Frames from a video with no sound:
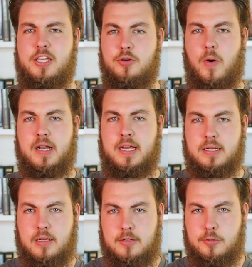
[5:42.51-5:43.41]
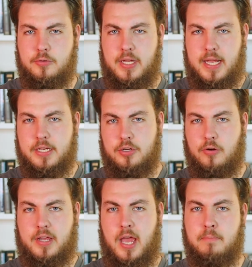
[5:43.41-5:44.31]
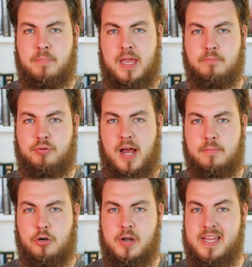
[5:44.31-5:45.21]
thing you wanna include in your campaign primer